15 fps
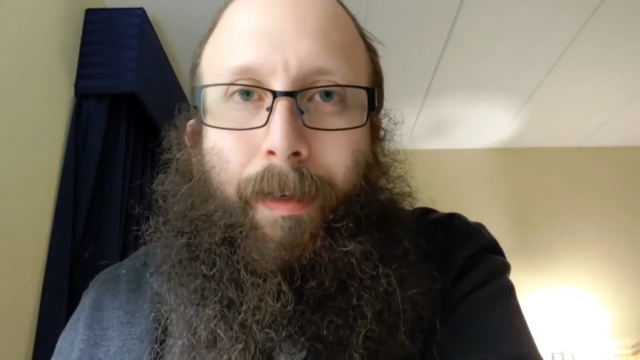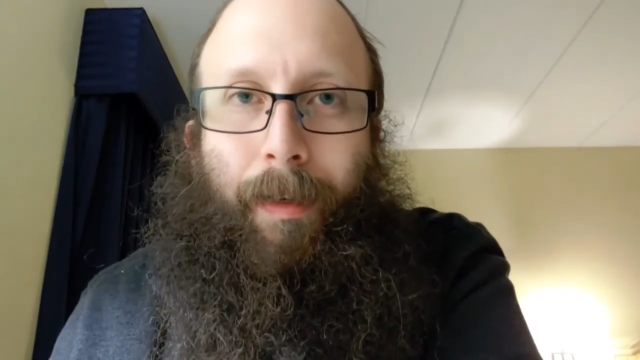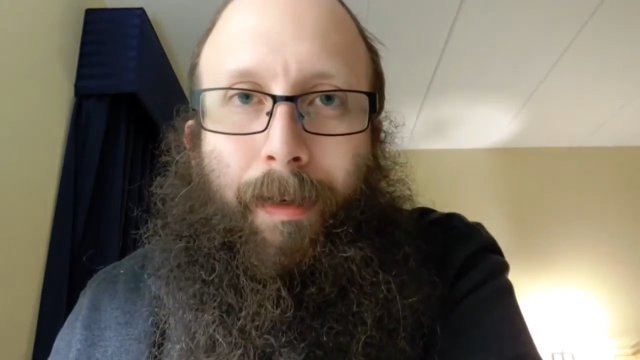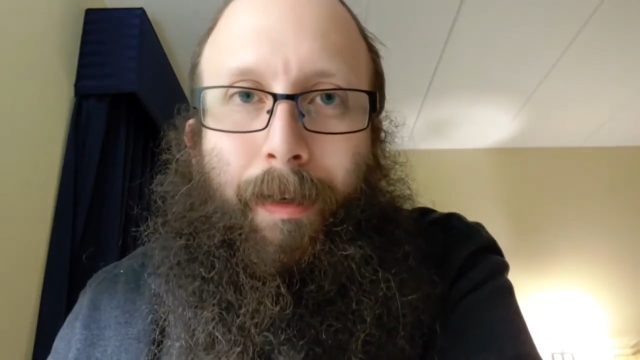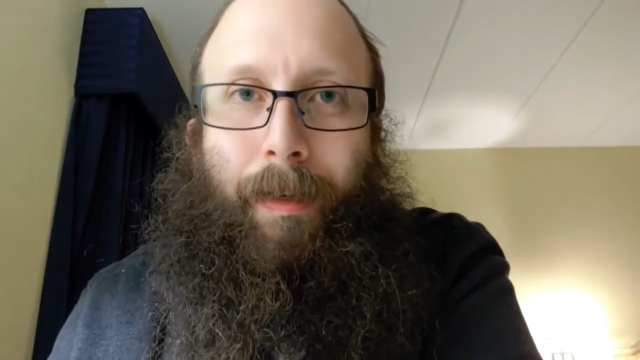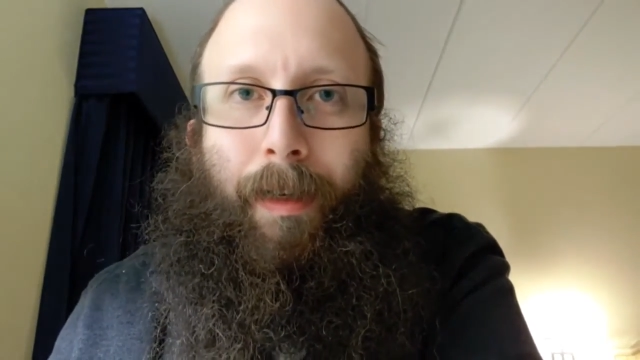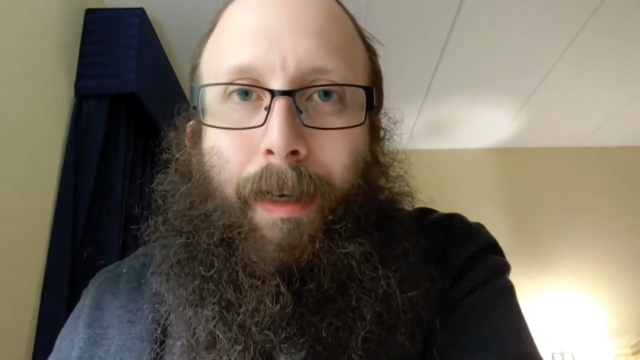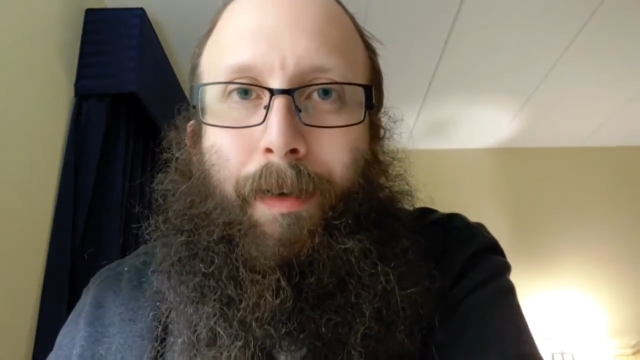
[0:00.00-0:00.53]

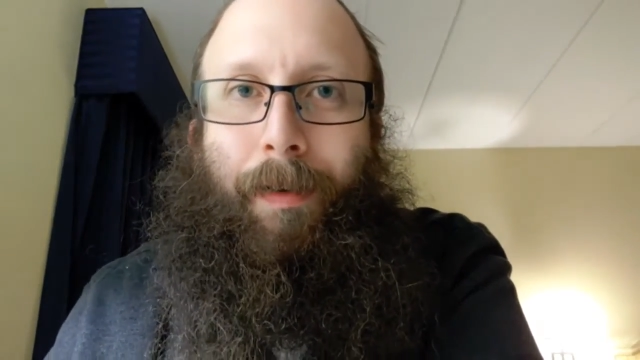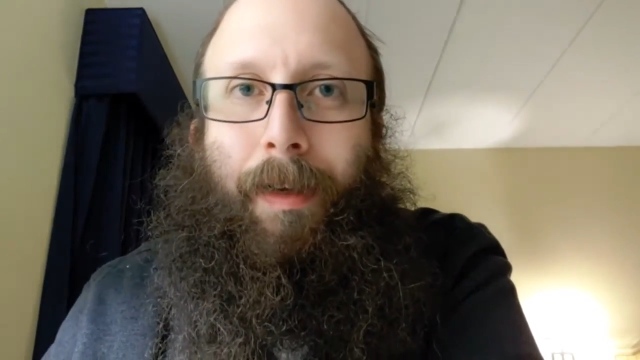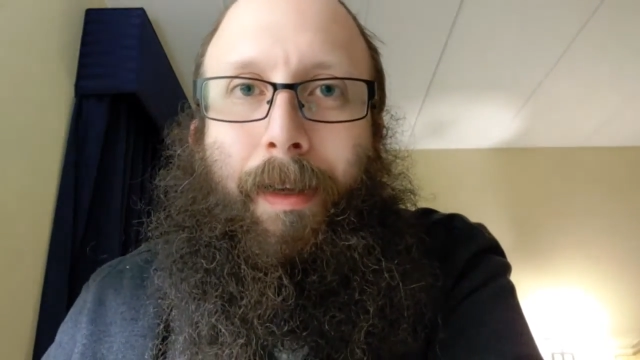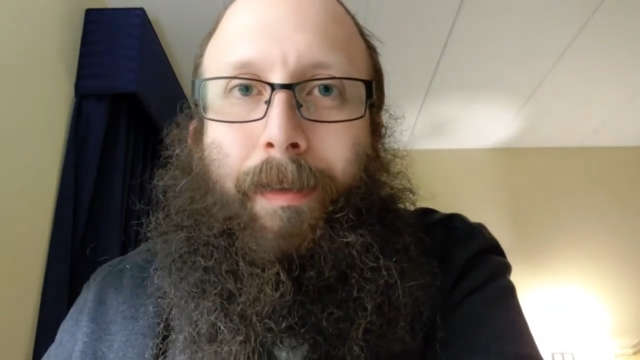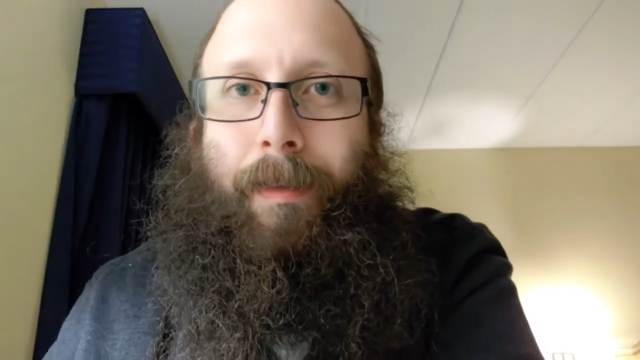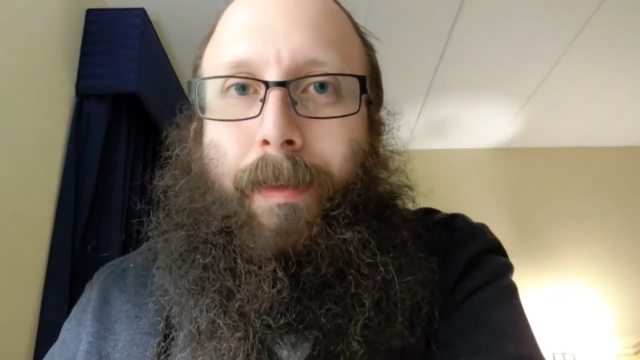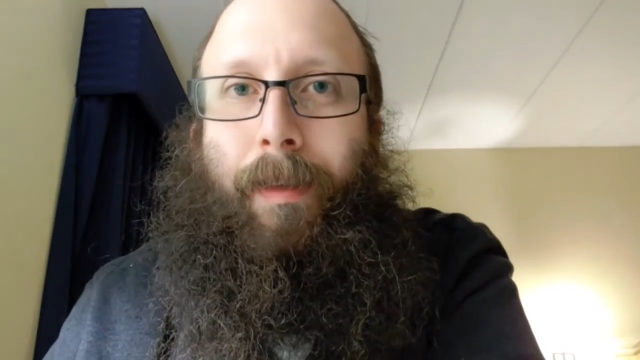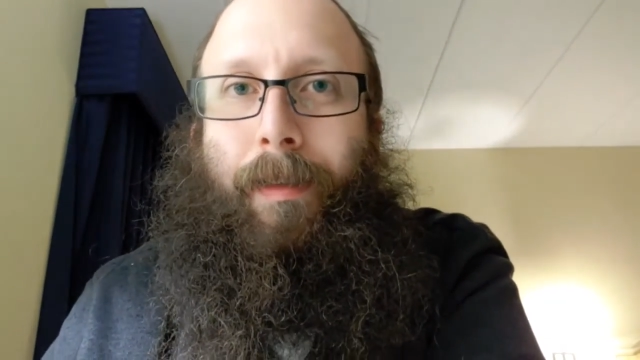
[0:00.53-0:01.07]
now,
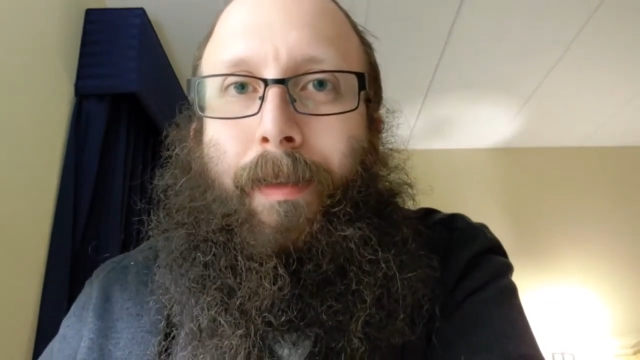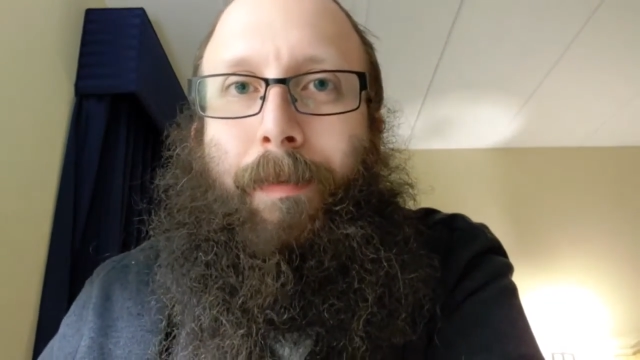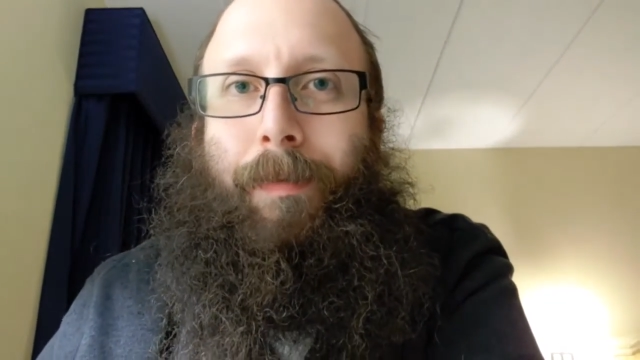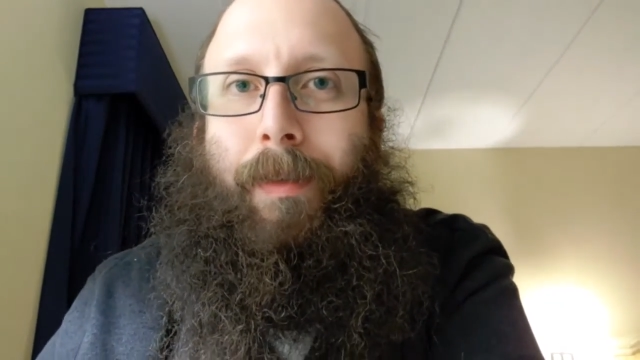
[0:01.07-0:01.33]
as I'm